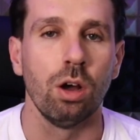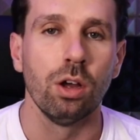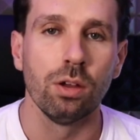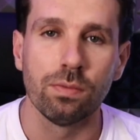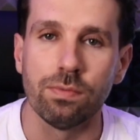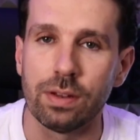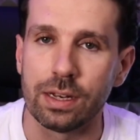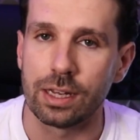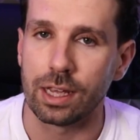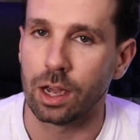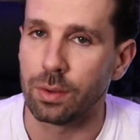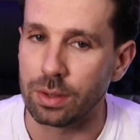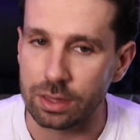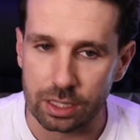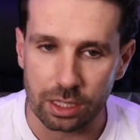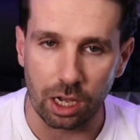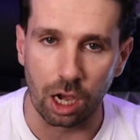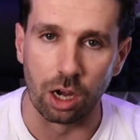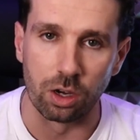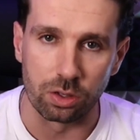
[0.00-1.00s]
Video is the
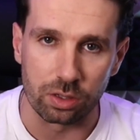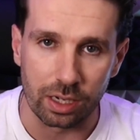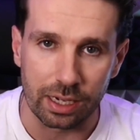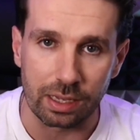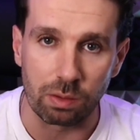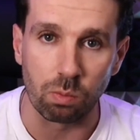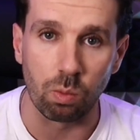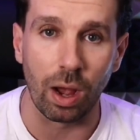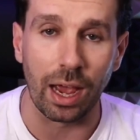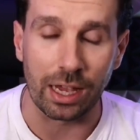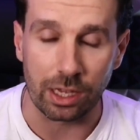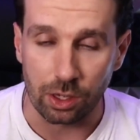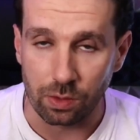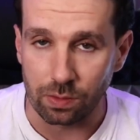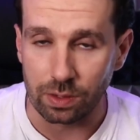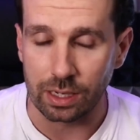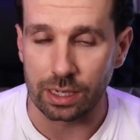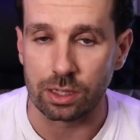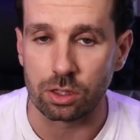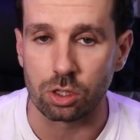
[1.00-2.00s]
only way. You
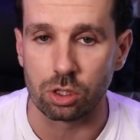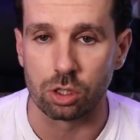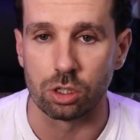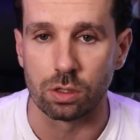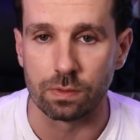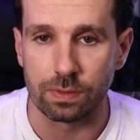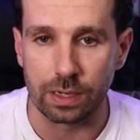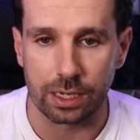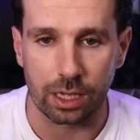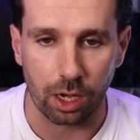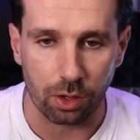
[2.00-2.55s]
need to do video.